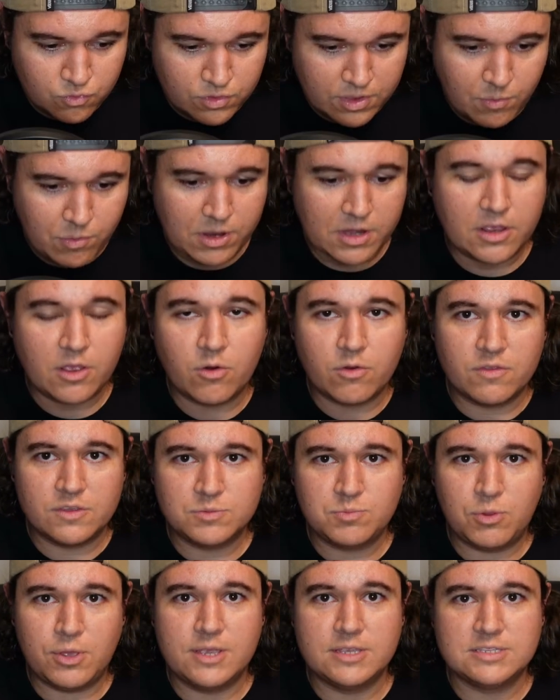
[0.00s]
to
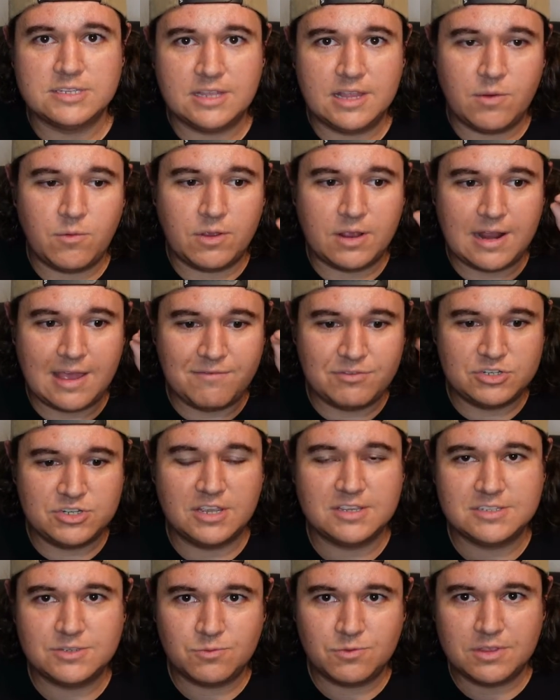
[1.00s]
this place and they were going to have a
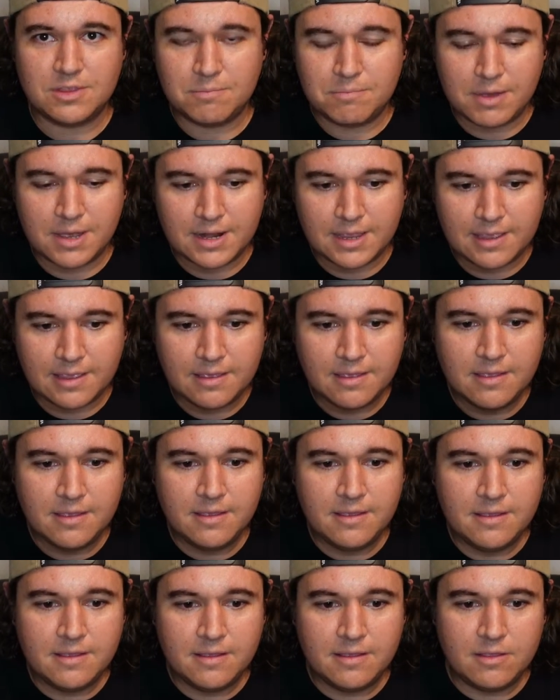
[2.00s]
chance to win the money
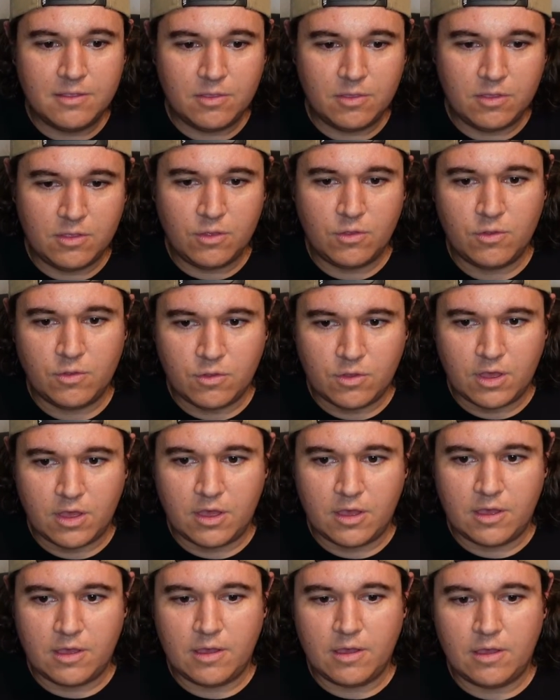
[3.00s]

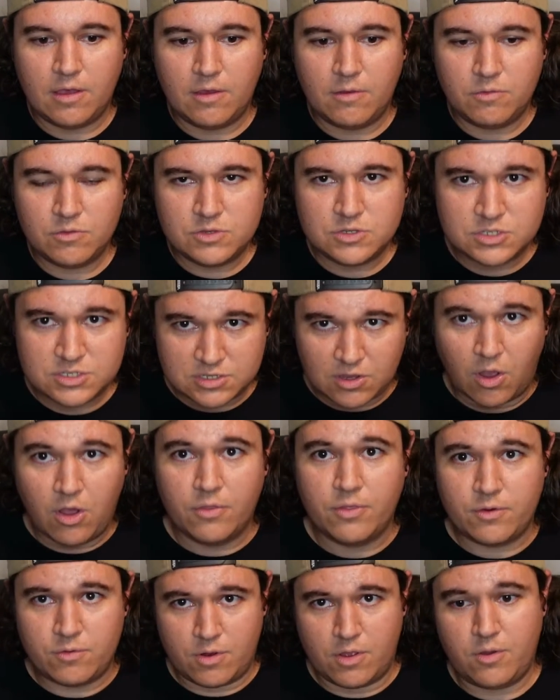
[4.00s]
just
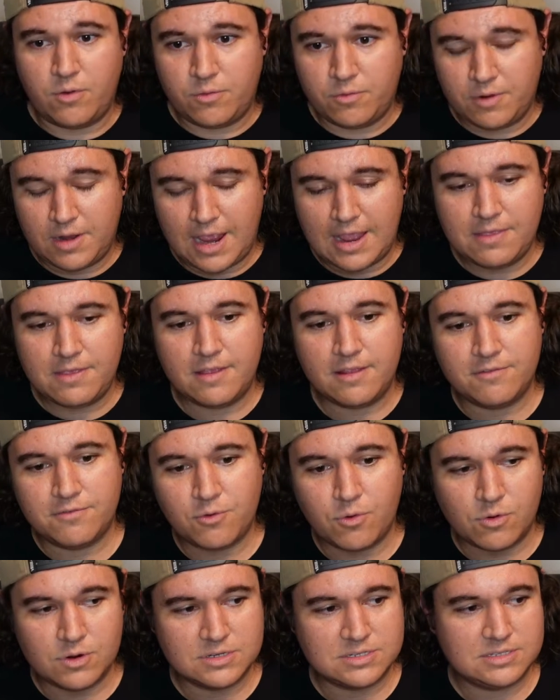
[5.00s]
on their own. And then
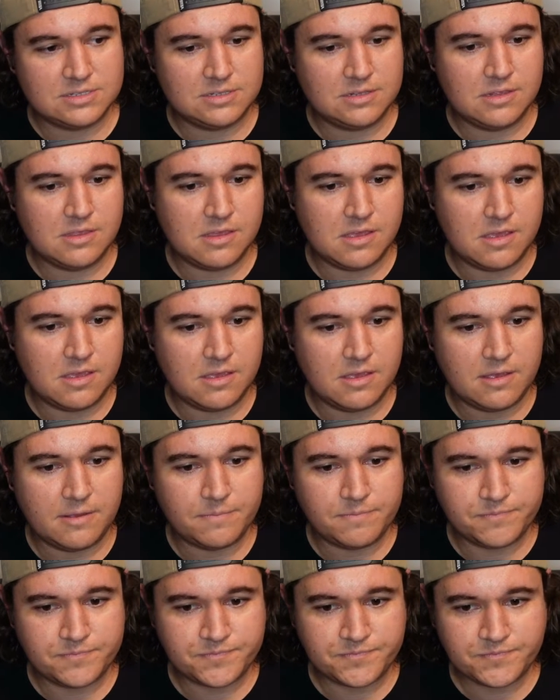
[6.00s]
of course they
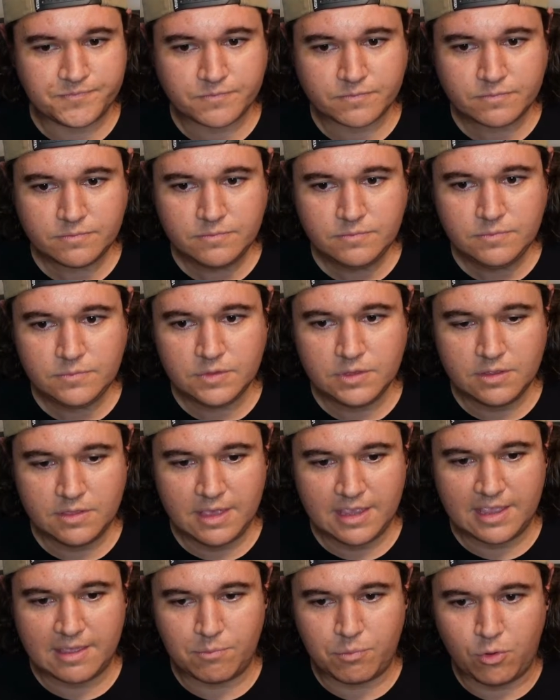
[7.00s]

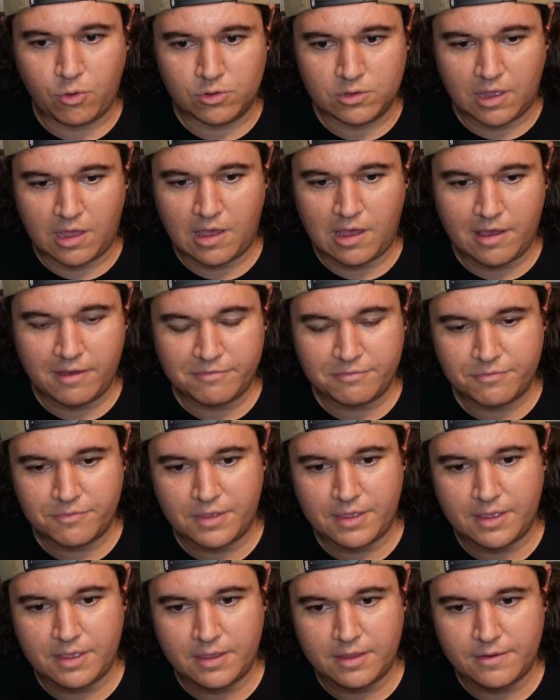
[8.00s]
get pulled off,
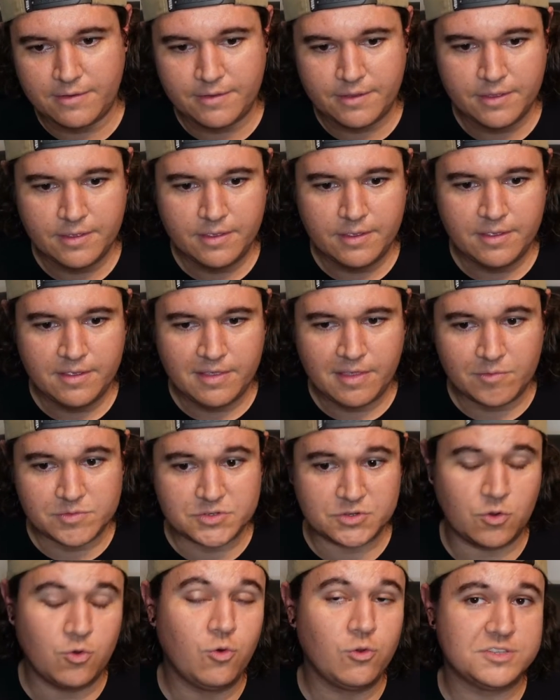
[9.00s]
and it
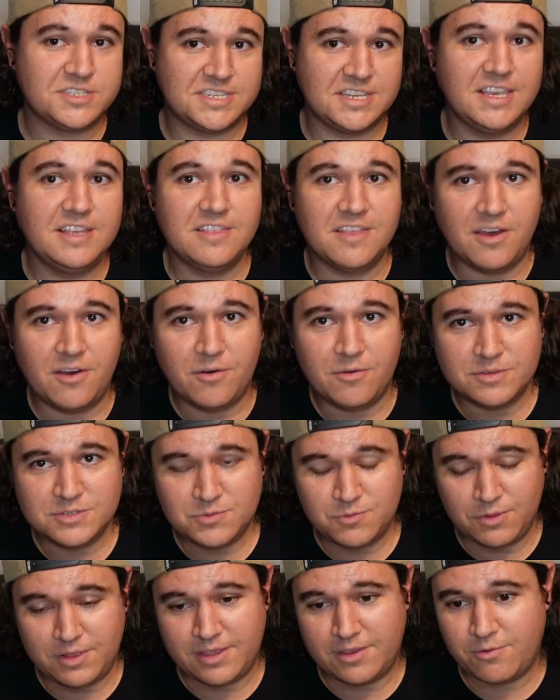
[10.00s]
was a cool scene though. It
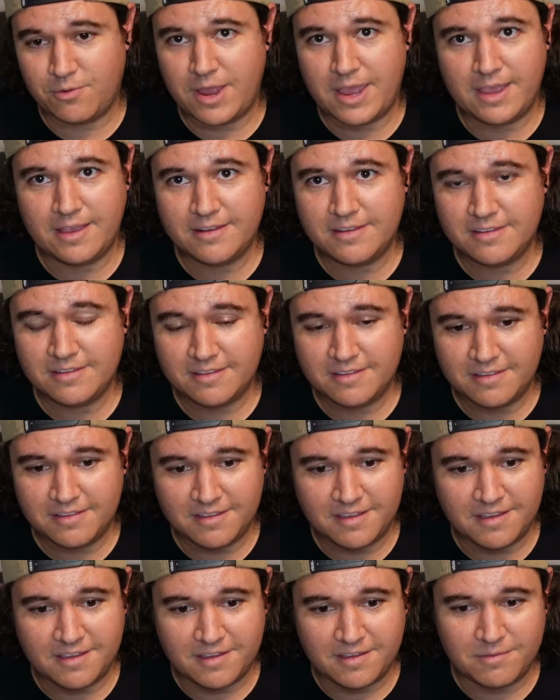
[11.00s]
was really great.
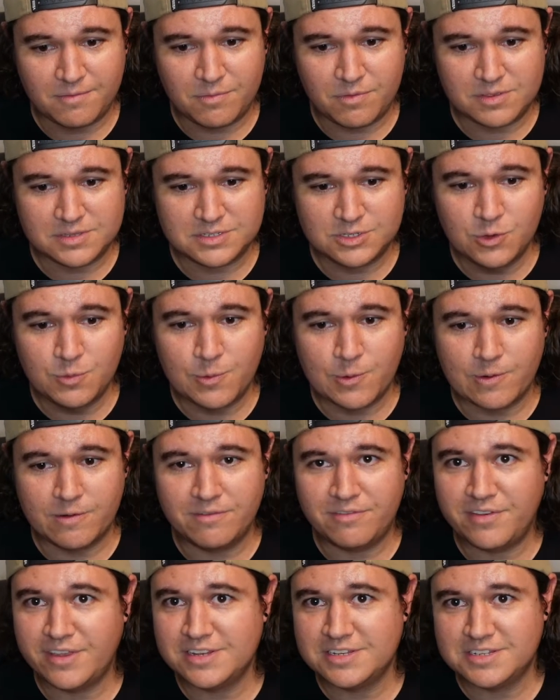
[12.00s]
Super
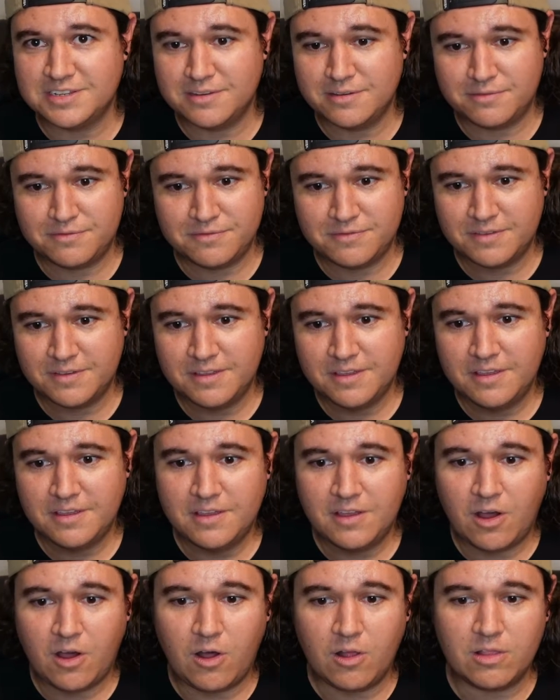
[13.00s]
inventive.
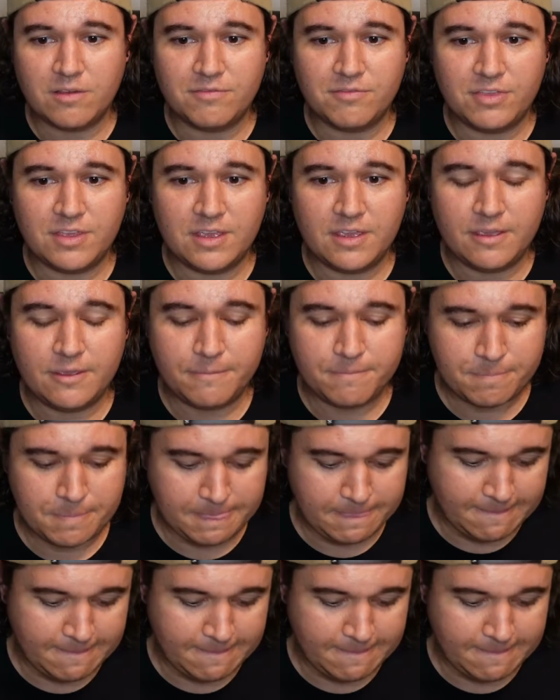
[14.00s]
All of the